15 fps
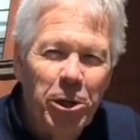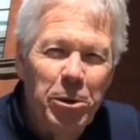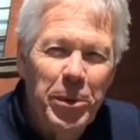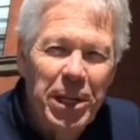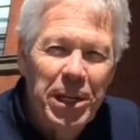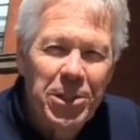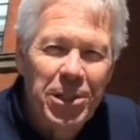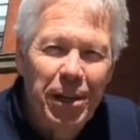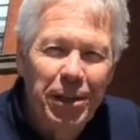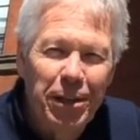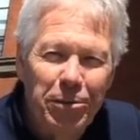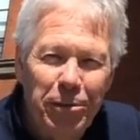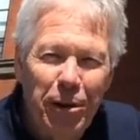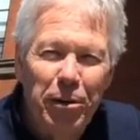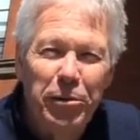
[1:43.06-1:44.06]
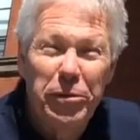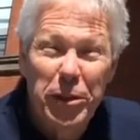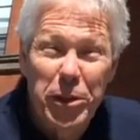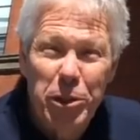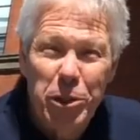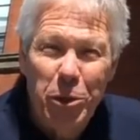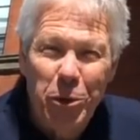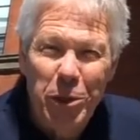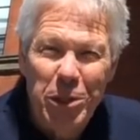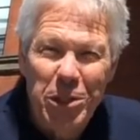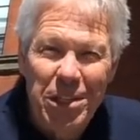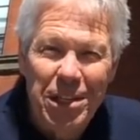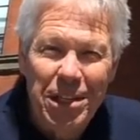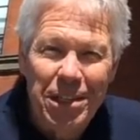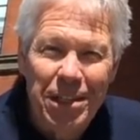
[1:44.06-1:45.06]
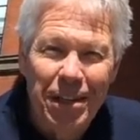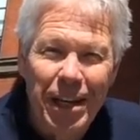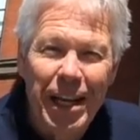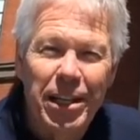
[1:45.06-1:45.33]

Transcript: You're going to be excited for our fifth show of the season.